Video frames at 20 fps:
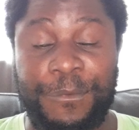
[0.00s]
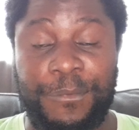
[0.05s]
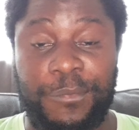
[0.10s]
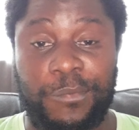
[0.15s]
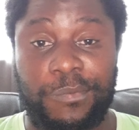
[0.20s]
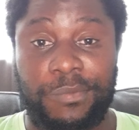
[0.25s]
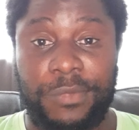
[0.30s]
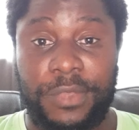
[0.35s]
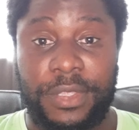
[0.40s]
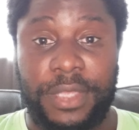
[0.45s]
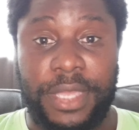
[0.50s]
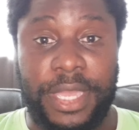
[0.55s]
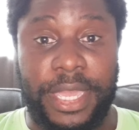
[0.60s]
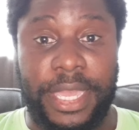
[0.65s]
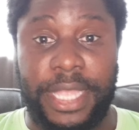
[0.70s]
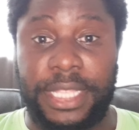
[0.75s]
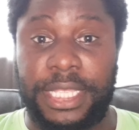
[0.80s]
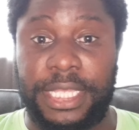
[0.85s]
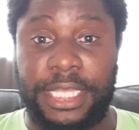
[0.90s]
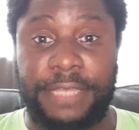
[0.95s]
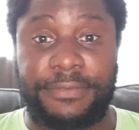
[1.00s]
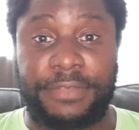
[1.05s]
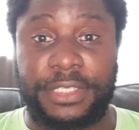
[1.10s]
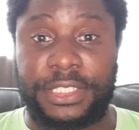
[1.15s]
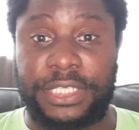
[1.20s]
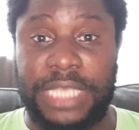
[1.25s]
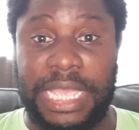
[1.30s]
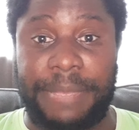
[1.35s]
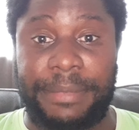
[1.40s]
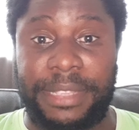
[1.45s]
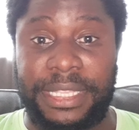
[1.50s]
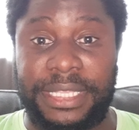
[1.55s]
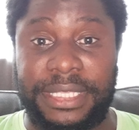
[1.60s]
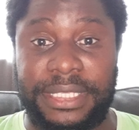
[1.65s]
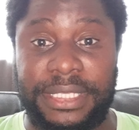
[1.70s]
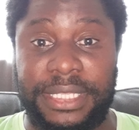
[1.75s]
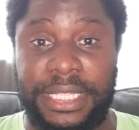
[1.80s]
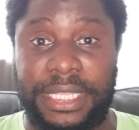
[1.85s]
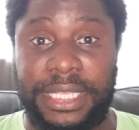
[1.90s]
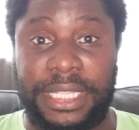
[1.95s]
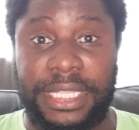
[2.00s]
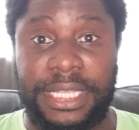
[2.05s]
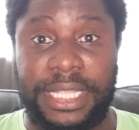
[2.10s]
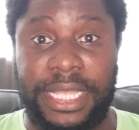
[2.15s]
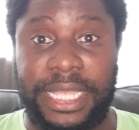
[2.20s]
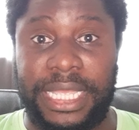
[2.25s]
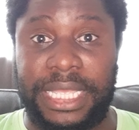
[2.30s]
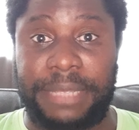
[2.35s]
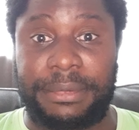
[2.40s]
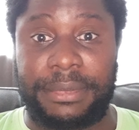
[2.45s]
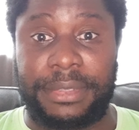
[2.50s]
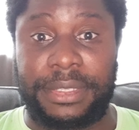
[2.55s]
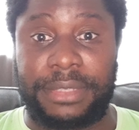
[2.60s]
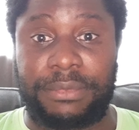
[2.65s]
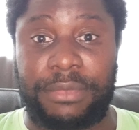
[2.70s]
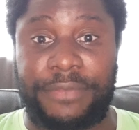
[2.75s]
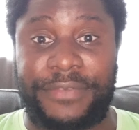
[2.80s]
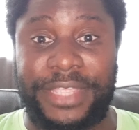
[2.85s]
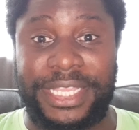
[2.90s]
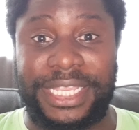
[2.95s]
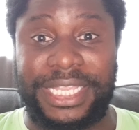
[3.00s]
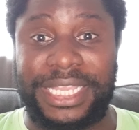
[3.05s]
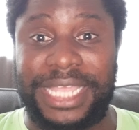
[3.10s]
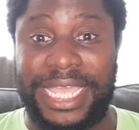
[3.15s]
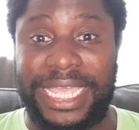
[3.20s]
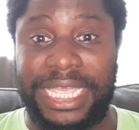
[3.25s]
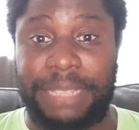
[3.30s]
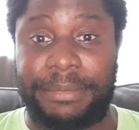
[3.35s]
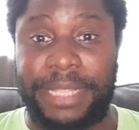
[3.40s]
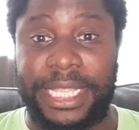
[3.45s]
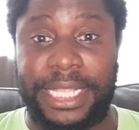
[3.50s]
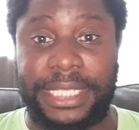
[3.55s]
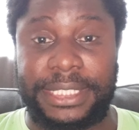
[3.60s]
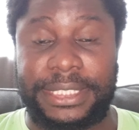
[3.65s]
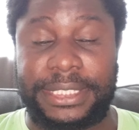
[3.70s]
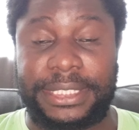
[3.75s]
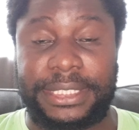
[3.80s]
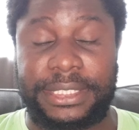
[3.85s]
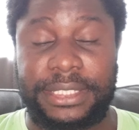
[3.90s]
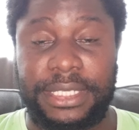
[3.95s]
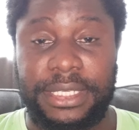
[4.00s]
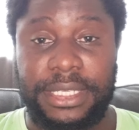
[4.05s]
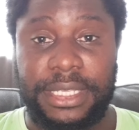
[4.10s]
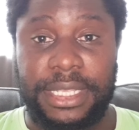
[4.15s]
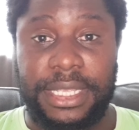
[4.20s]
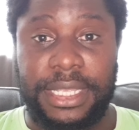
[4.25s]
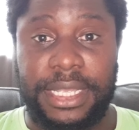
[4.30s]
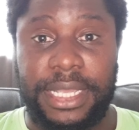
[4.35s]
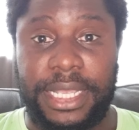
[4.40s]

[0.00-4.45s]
at any given time within the 90 minutes, and